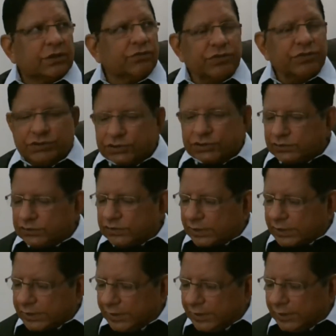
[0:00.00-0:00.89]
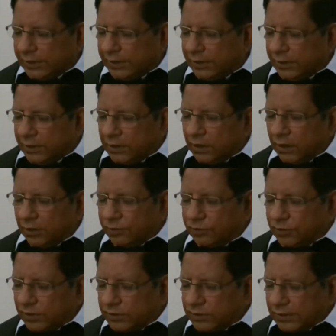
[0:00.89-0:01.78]
which is the key of
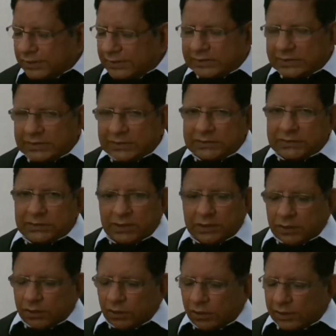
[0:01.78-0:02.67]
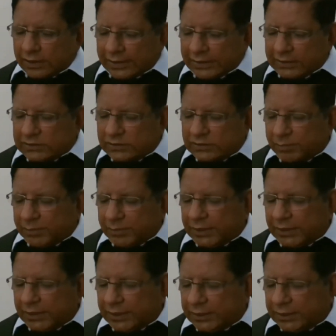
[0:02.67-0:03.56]
success, or else
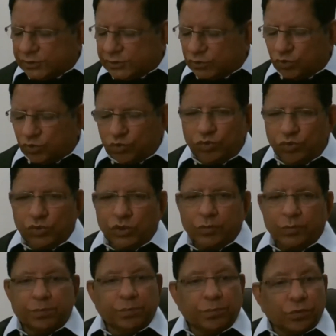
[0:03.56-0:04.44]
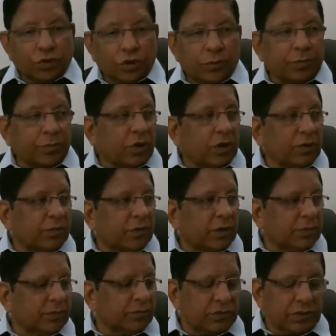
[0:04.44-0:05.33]
may lead to more
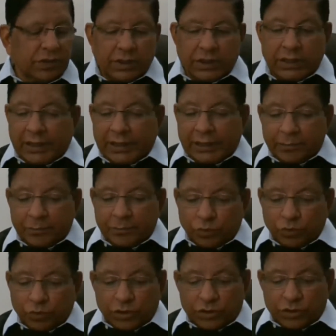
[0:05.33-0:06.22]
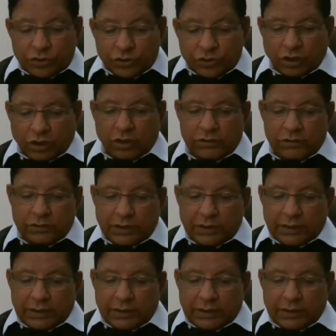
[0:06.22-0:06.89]
problems and more chaos.